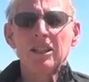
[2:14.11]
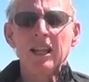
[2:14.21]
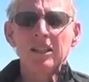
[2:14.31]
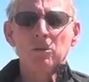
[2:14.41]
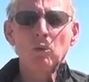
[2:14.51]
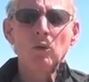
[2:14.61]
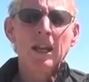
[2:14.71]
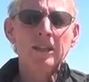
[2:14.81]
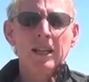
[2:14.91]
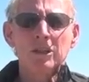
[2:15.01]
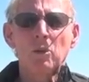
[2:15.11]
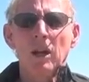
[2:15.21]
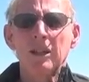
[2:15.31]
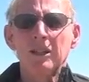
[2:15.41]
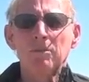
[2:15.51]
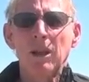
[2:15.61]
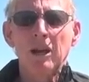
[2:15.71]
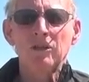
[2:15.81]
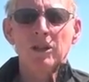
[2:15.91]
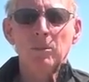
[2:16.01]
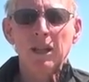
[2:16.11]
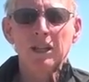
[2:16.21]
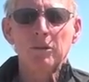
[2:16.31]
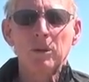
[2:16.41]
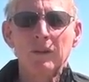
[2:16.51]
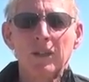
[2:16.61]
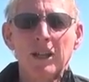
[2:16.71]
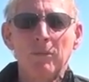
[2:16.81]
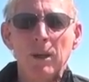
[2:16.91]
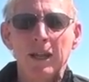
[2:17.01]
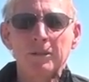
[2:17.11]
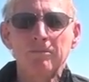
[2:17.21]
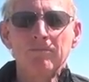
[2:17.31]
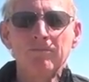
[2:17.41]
and that's and that's why these plows are making a bit of a comeback